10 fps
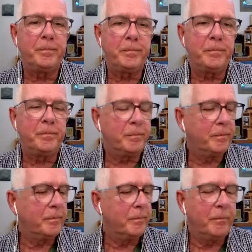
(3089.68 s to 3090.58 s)

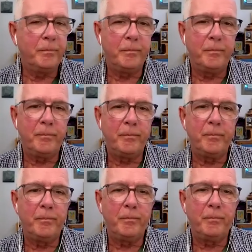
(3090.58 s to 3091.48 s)

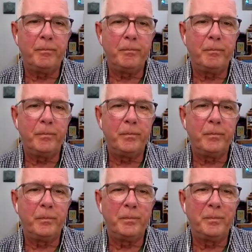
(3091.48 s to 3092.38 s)

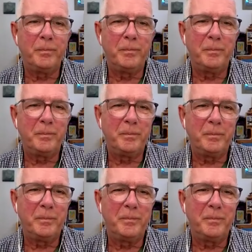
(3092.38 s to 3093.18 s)
No words are spoken by the person on screen.